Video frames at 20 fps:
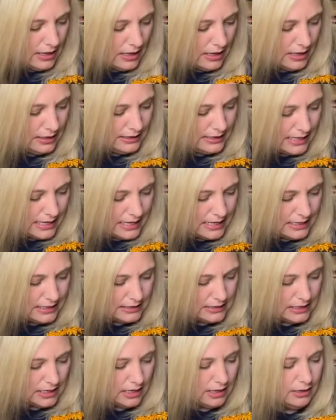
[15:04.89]

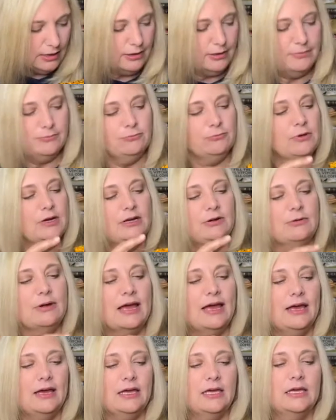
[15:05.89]
Again, um, Rick
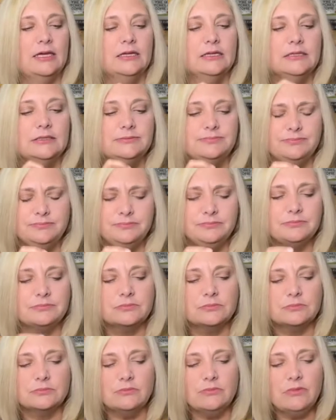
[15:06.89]
Rack
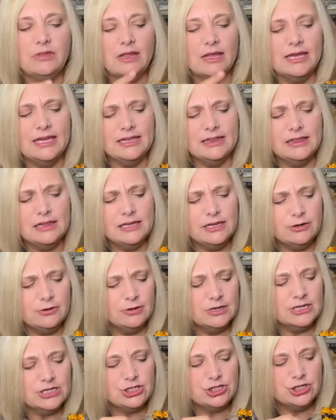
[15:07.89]
and
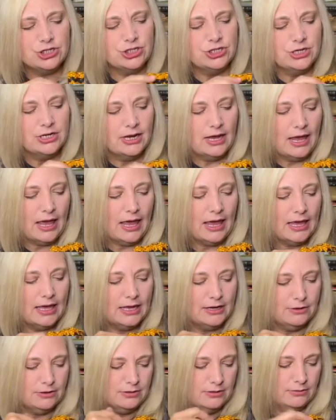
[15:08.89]
licorice
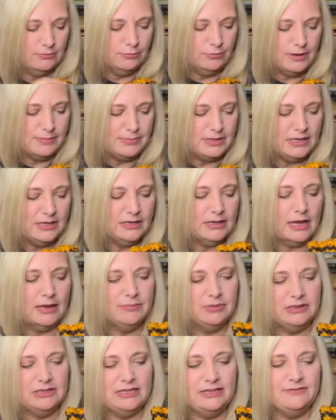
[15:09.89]
and ribbon, I
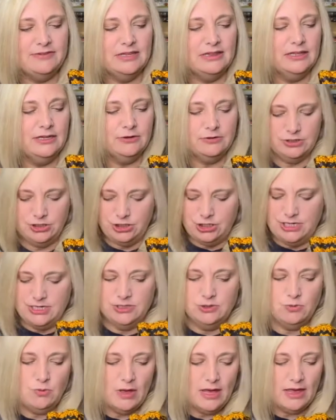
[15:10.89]
believe in licorice
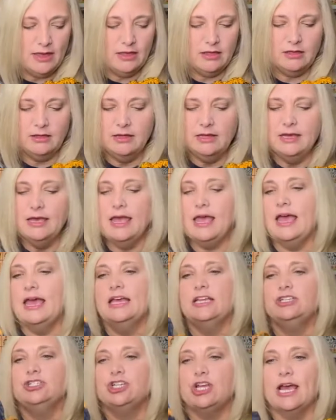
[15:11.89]
as well
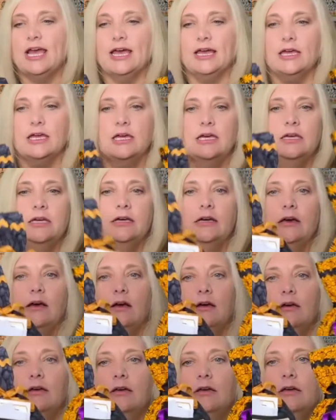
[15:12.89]
and Jack,
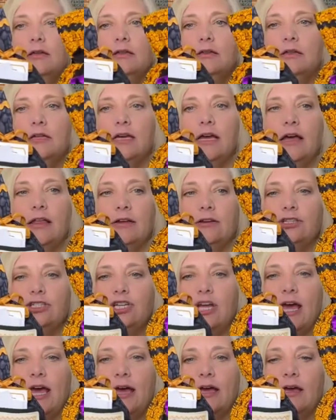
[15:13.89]
the color
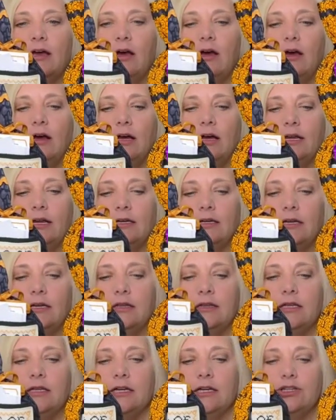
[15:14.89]
Jack on
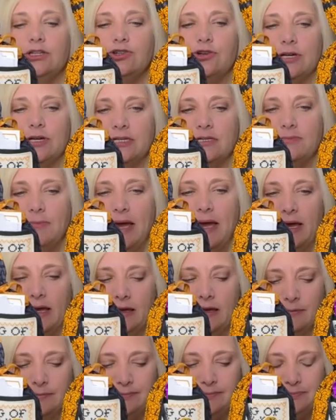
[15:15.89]
the tricks bag.